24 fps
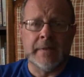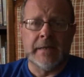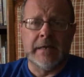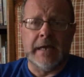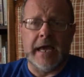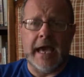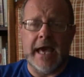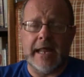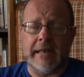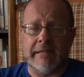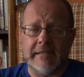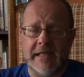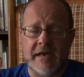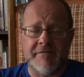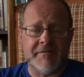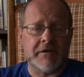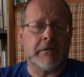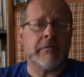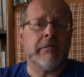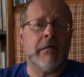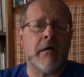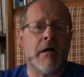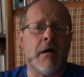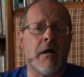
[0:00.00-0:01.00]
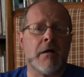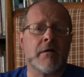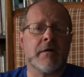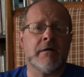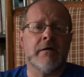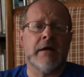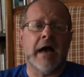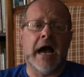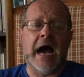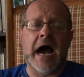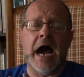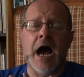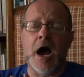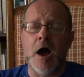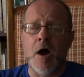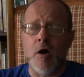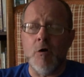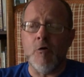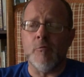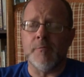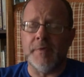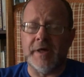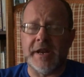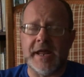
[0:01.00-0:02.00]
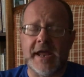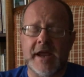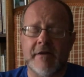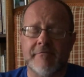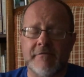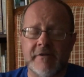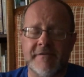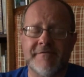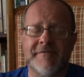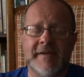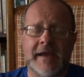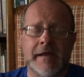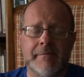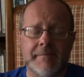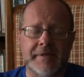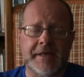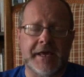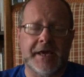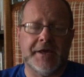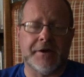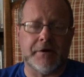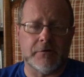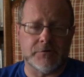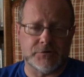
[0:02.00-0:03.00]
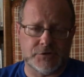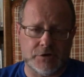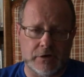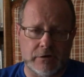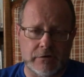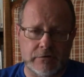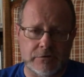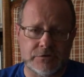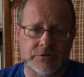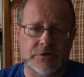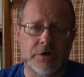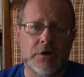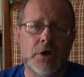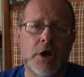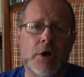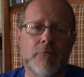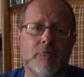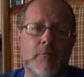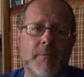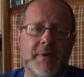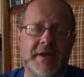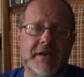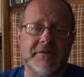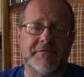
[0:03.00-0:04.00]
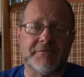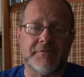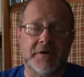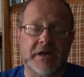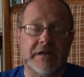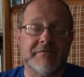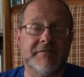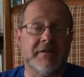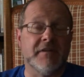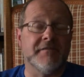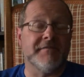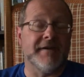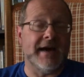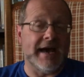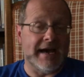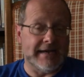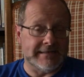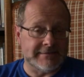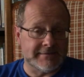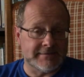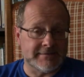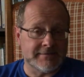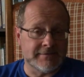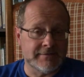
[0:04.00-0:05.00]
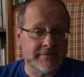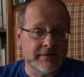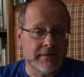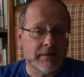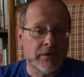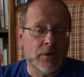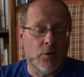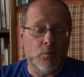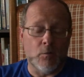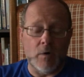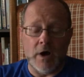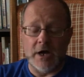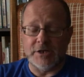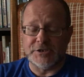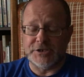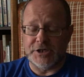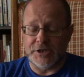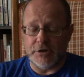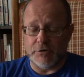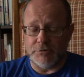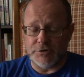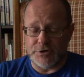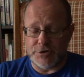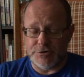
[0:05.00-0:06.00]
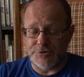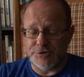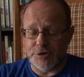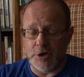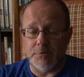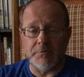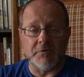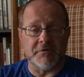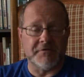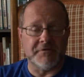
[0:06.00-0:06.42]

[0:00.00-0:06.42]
at 11 o'clock, I hope that every family in our church will be in front of a device watching on YouTube or